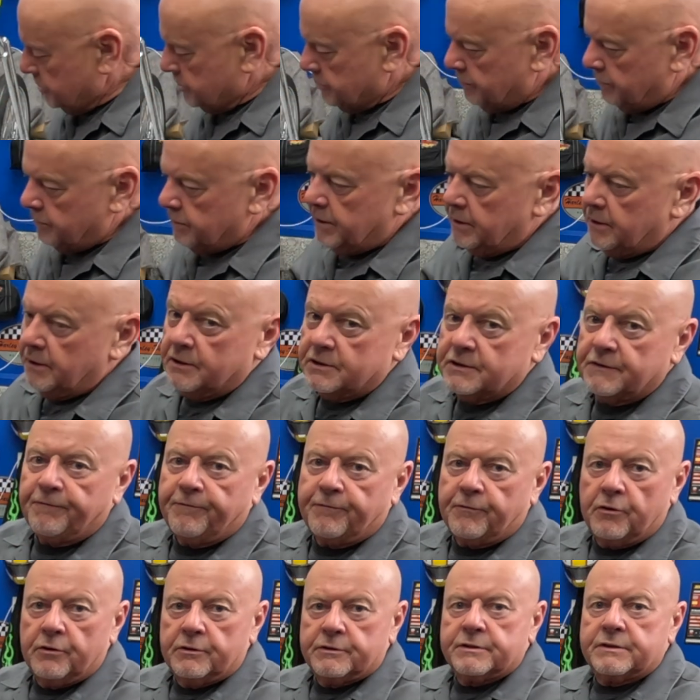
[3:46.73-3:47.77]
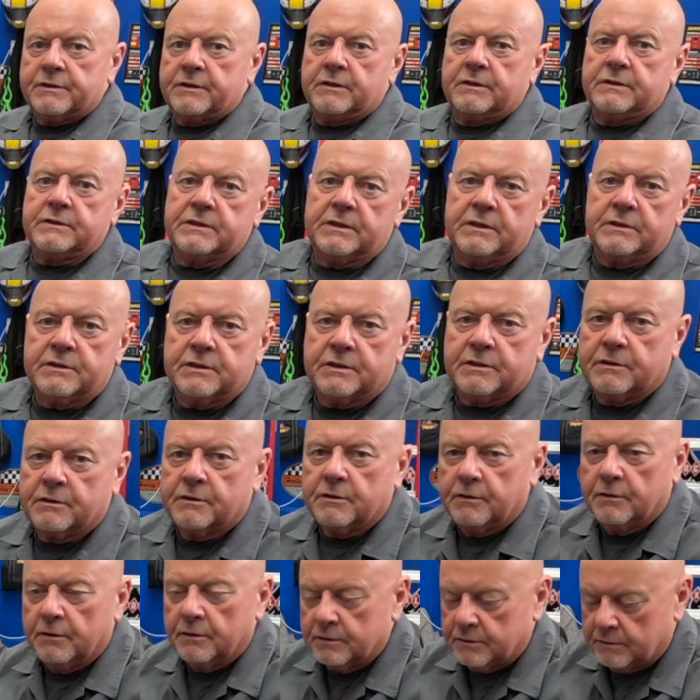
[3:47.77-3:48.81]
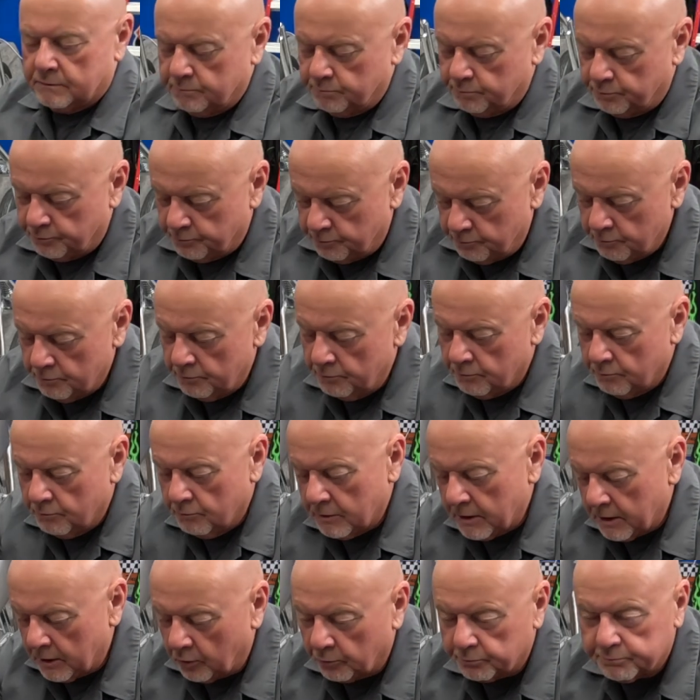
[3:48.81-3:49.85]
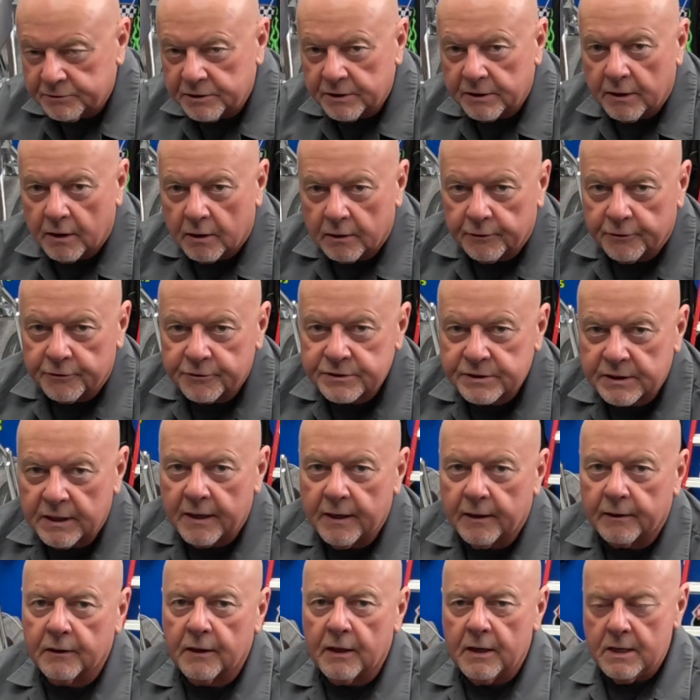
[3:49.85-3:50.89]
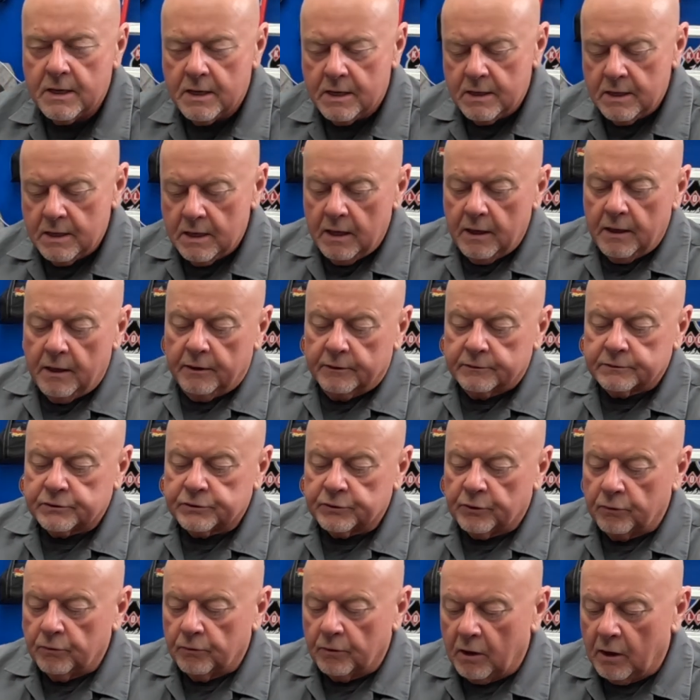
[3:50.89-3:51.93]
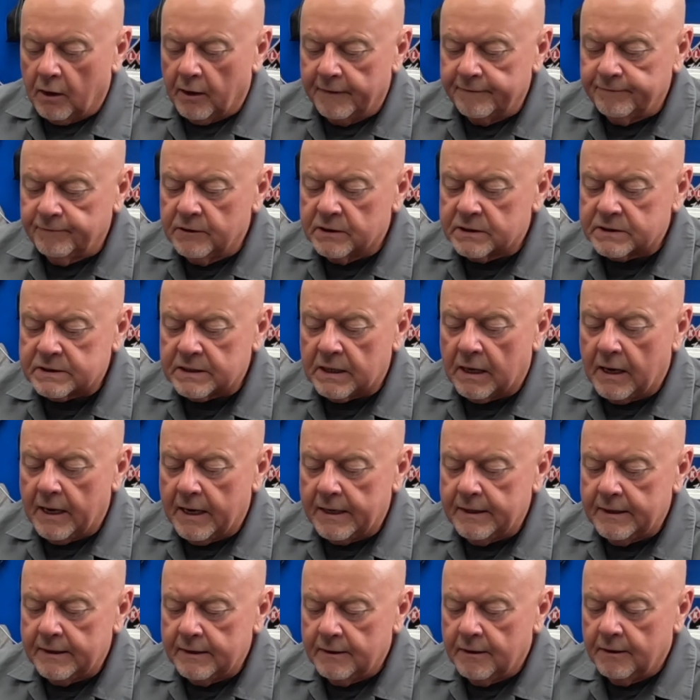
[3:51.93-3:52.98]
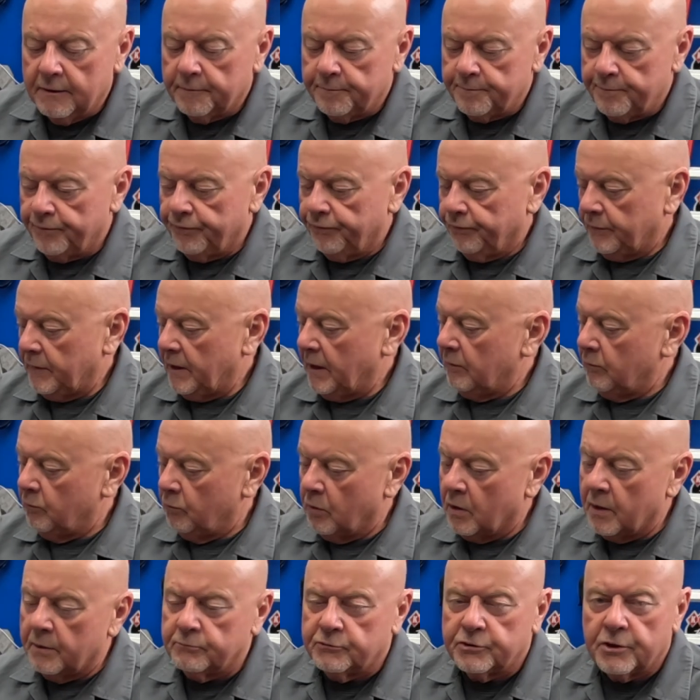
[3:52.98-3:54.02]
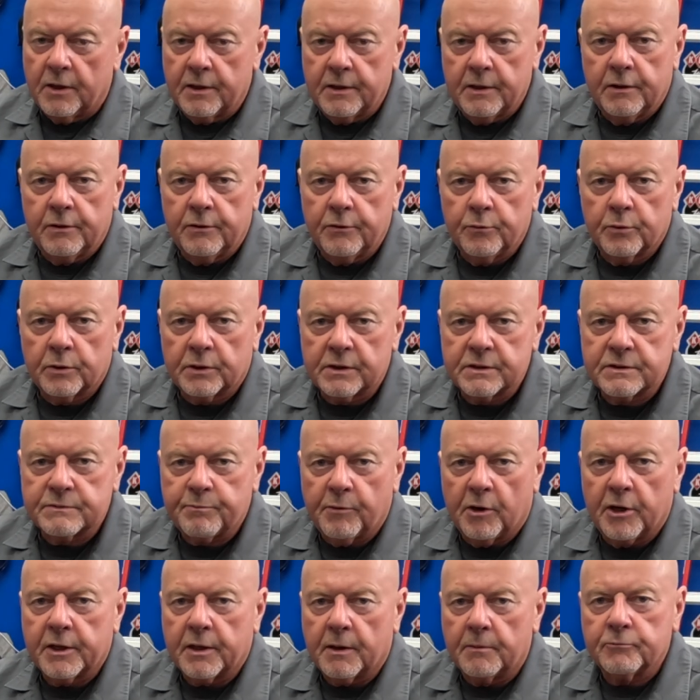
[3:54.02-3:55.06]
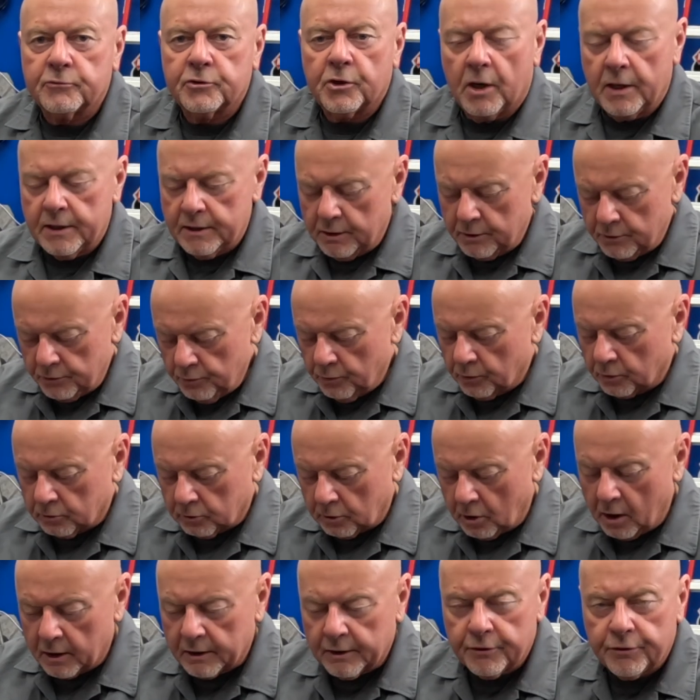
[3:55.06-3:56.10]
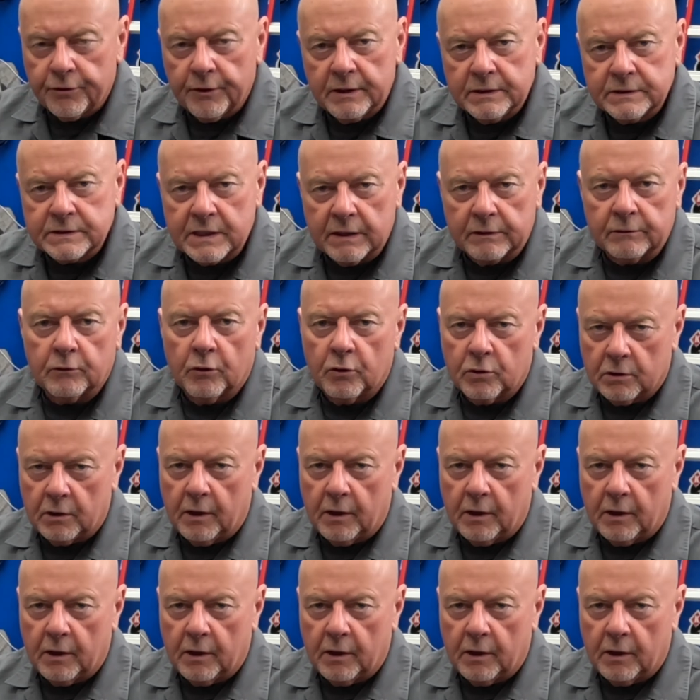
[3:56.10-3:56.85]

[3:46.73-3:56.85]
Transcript: show you this first, because this helps you understand. So I've decided what I'm trying to do with this bike. I'm trying to do a lot of things that look